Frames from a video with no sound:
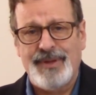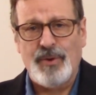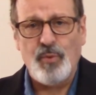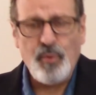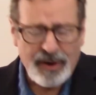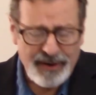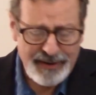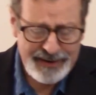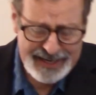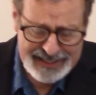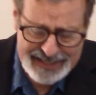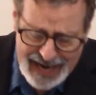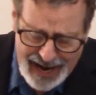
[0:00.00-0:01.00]
word
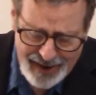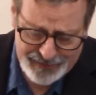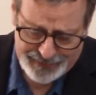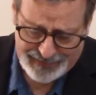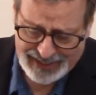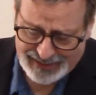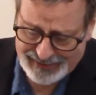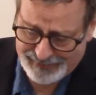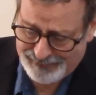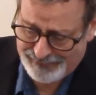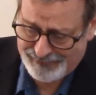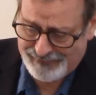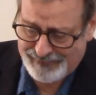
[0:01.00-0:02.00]
and gathering,
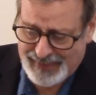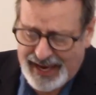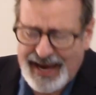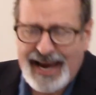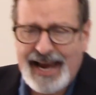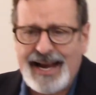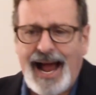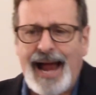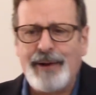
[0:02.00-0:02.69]
and I